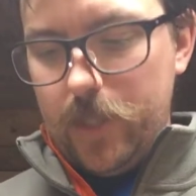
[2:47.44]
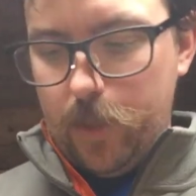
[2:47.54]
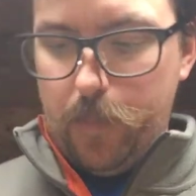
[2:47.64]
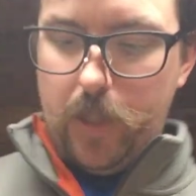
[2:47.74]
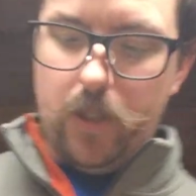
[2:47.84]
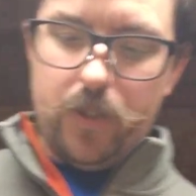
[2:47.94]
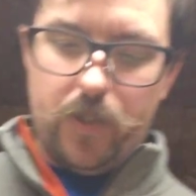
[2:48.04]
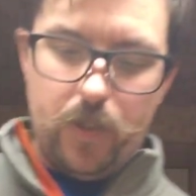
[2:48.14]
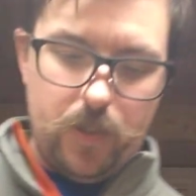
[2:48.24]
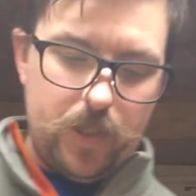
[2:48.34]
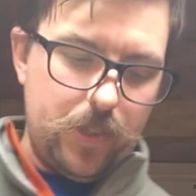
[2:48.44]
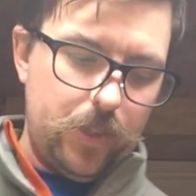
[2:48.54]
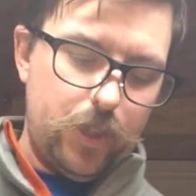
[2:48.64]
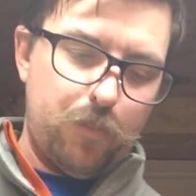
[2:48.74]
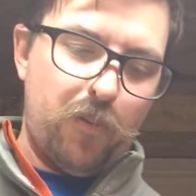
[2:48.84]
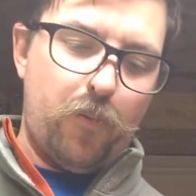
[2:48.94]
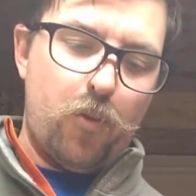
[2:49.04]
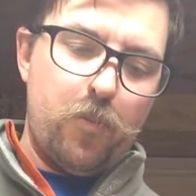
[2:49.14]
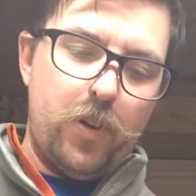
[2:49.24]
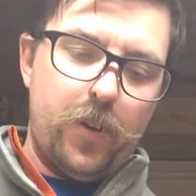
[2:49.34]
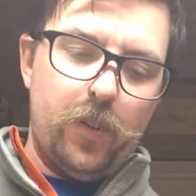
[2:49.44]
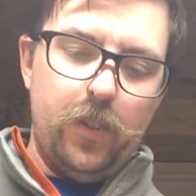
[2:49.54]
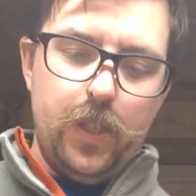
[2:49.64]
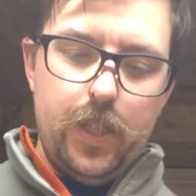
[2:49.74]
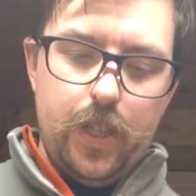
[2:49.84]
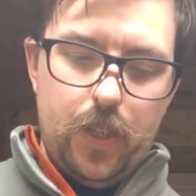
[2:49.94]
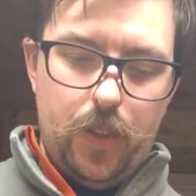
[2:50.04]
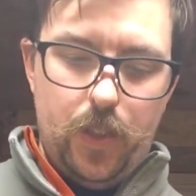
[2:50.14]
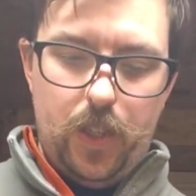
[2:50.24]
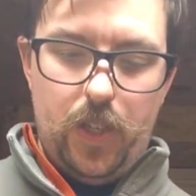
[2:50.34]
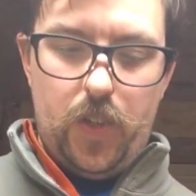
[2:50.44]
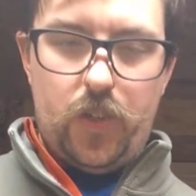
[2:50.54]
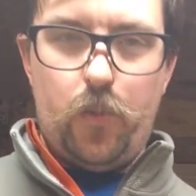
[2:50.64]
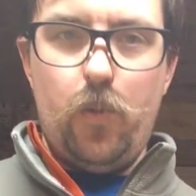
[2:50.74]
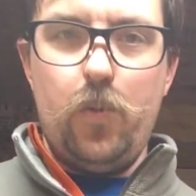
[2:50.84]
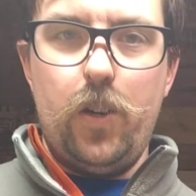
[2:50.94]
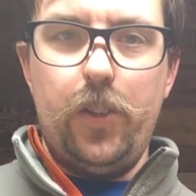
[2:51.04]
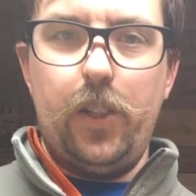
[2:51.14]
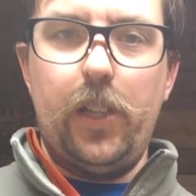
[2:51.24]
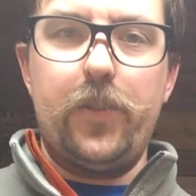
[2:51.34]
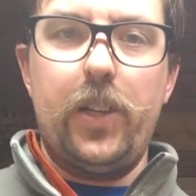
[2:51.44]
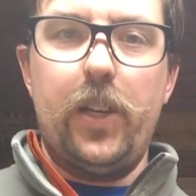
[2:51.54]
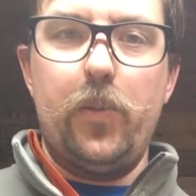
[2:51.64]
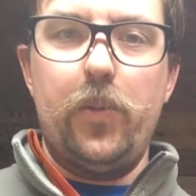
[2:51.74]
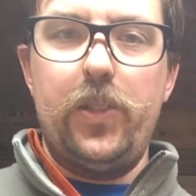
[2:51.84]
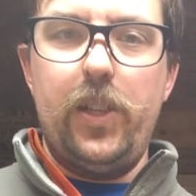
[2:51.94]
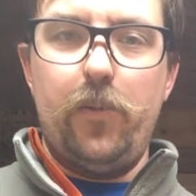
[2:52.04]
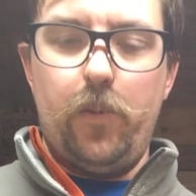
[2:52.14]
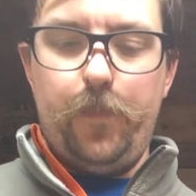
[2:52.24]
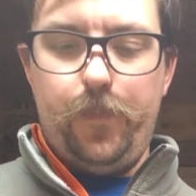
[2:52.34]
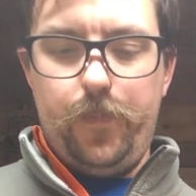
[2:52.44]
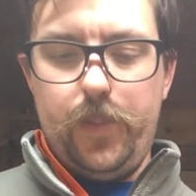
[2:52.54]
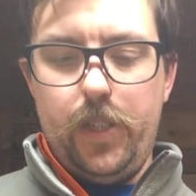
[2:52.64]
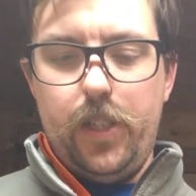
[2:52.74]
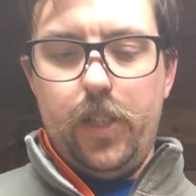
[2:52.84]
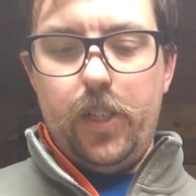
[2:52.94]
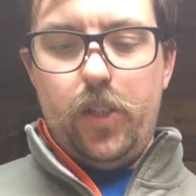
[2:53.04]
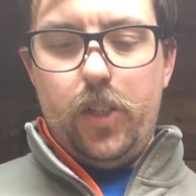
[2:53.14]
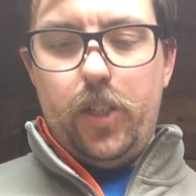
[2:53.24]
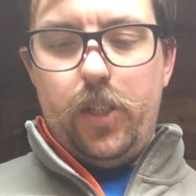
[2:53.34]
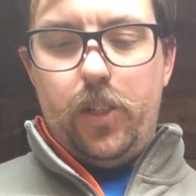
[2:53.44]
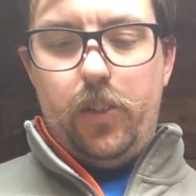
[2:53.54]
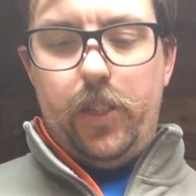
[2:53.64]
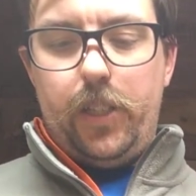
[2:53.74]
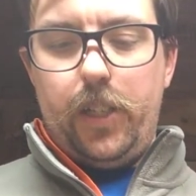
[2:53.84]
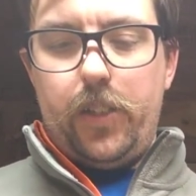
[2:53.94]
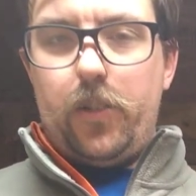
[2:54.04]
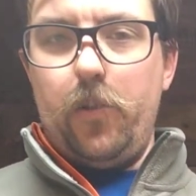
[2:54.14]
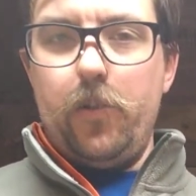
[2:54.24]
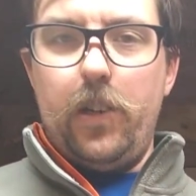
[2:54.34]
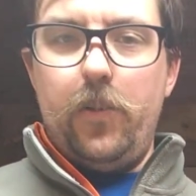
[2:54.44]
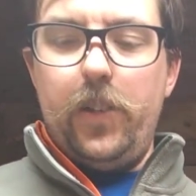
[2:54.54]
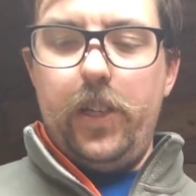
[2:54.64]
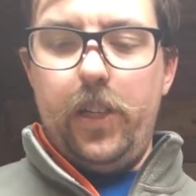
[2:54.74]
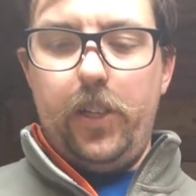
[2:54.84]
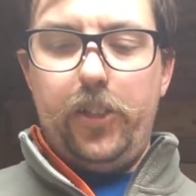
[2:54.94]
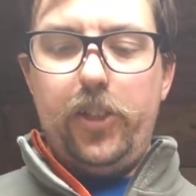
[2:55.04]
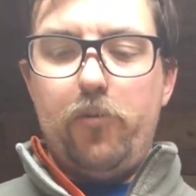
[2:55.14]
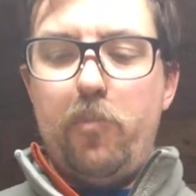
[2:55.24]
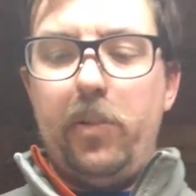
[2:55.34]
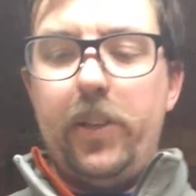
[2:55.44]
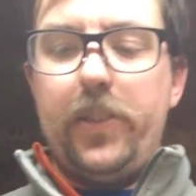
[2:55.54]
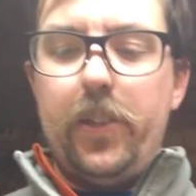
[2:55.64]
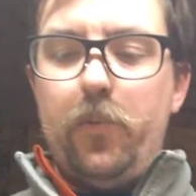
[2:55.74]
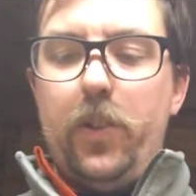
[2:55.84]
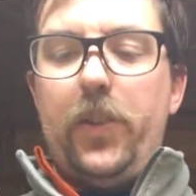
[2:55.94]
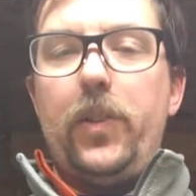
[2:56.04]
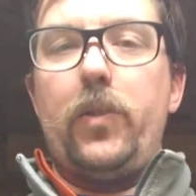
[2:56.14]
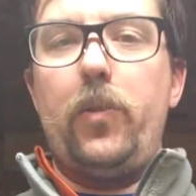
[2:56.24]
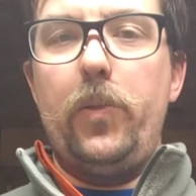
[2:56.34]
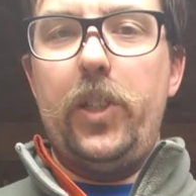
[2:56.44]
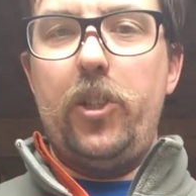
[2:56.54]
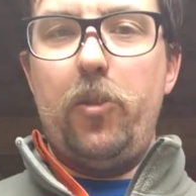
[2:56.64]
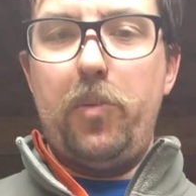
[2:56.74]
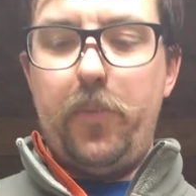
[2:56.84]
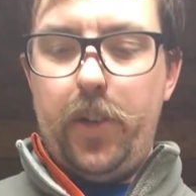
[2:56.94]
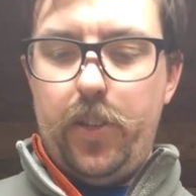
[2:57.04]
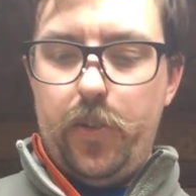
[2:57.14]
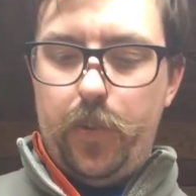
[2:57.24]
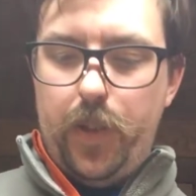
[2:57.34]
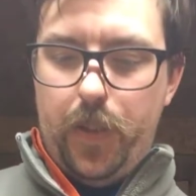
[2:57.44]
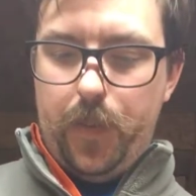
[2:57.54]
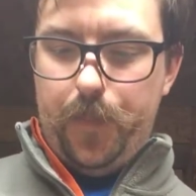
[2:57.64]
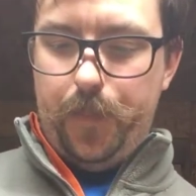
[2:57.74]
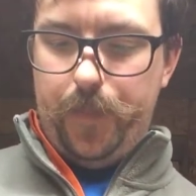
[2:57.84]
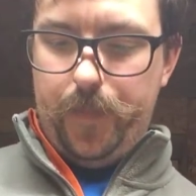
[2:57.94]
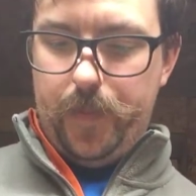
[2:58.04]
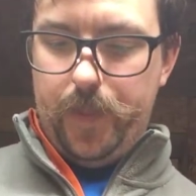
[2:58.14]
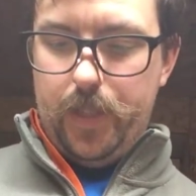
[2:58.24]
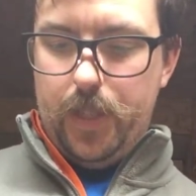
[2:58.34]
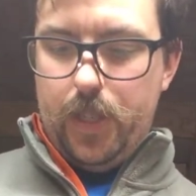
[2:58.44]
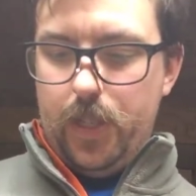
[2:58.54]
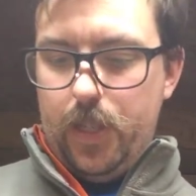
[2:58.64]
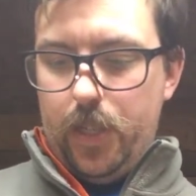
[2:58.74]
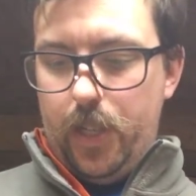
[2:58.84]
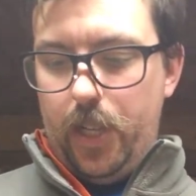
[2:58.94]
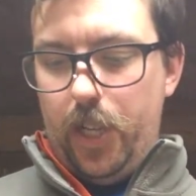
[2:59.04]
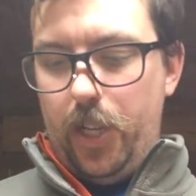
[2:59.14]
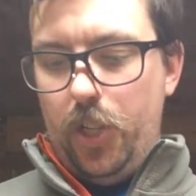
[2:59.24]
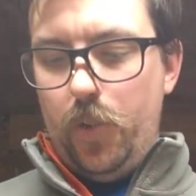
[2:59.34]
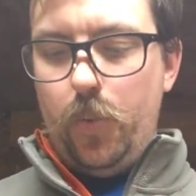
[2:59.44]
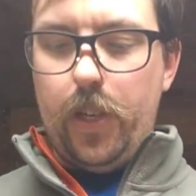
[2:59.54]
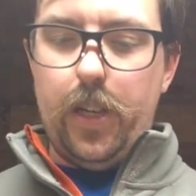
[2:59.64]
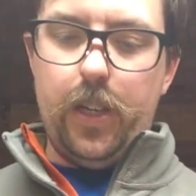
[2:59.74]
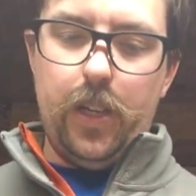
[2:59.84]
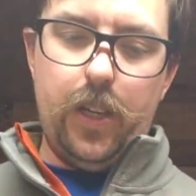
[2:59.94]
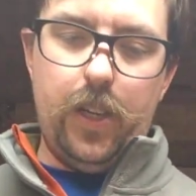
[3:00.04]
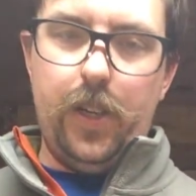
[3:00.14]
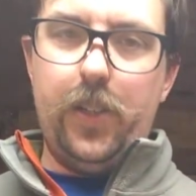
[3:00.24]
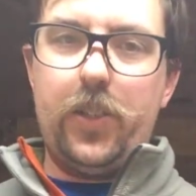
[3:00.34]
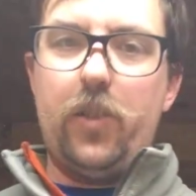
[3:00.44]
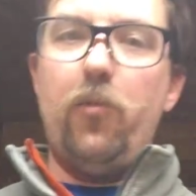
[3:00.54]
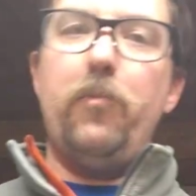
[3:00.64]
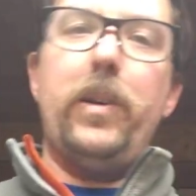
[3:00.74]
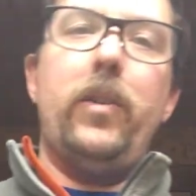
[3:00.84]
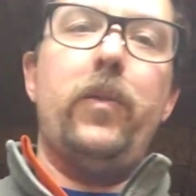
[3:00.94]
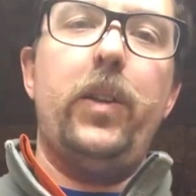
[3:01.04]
but it also uses in the number 4 model the screw on the left side of the receiver. You take that screw out and then you replace it with the screw that Jerry provides you with, and you get a scope mount